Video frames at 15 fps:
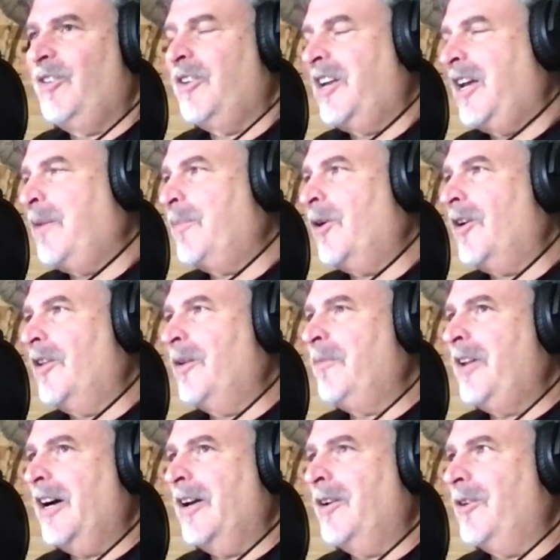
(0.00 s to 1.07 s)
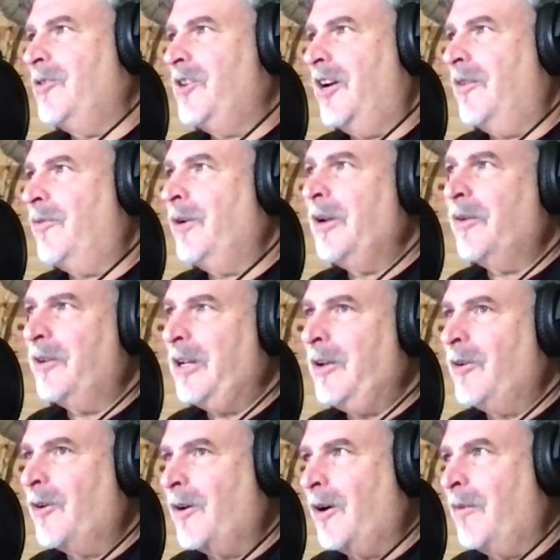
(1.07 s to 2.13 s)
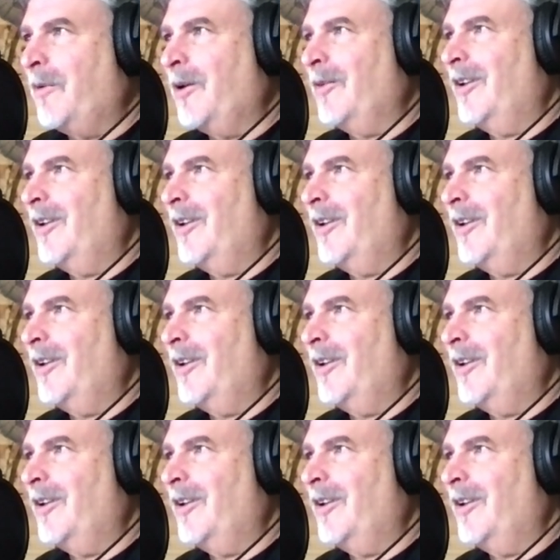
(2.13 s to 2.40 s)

You can keep all them down there, Jeff. We don't need no army.